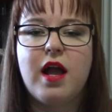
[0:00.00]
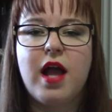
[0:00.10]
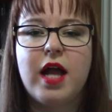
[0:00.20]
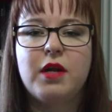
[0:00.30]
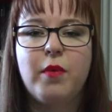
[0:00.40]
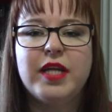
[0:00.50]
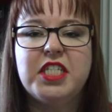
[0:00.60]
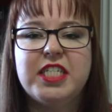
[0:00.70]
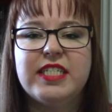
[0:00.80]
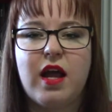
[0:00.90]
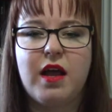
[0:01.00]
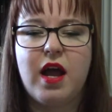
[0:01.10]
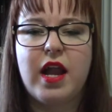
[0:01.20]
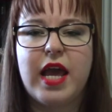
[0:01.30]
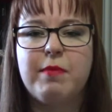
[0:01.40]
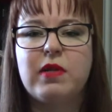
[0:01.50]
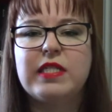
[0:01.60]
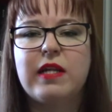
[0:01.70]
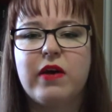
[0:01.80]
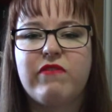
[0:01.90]
and when she's unable
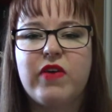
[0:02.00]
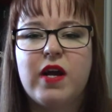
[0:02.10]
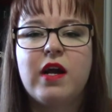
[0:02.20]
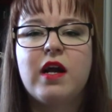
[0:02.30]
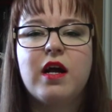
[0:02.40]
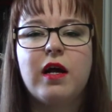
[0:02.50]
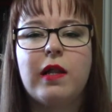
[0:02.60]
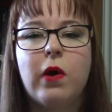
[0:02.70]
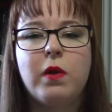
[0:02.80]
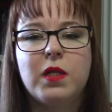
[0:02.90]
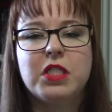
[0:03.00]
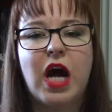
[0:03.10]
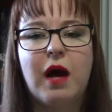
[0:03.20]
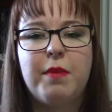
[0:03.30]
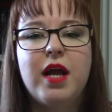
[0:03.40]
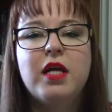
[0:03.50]
to look for her a local job,